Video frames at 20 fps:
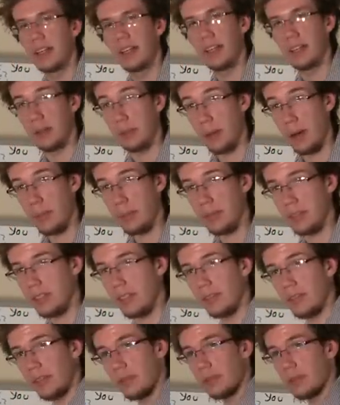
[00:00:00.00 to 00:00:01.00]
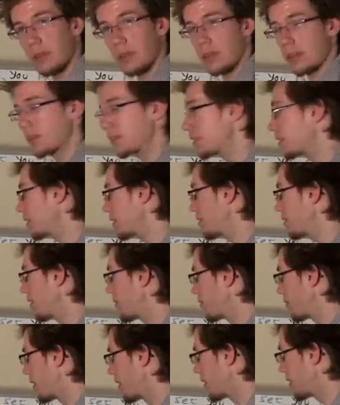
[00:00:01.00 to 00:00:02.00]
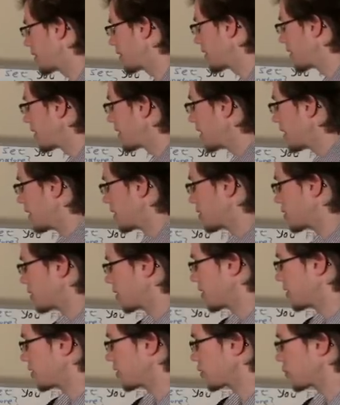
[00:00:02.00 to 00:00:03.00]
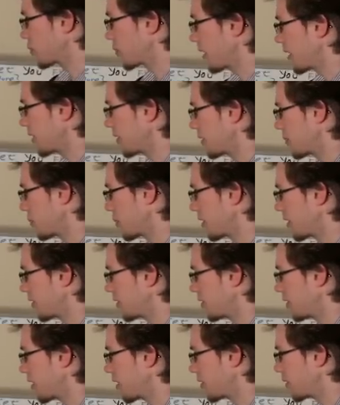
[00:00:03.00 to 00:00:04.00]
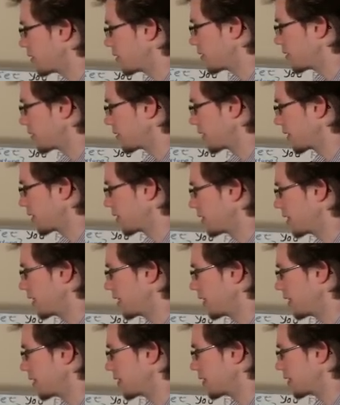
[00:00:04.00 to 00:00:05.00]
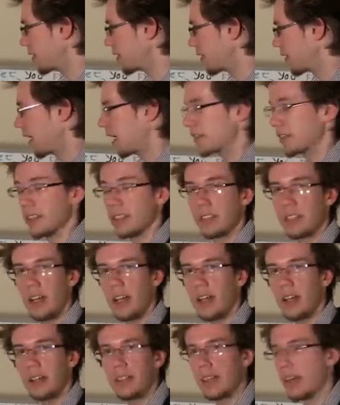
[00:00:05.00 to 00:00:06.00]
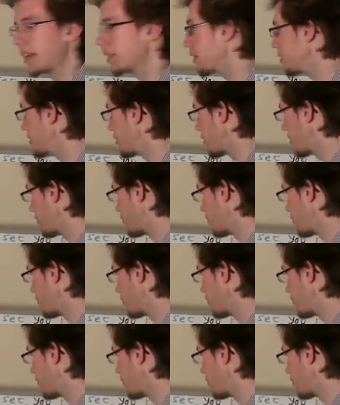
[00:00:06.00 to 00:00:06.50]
Now the purpose of it for theory writing is so you just write what you know you need at the start, and then you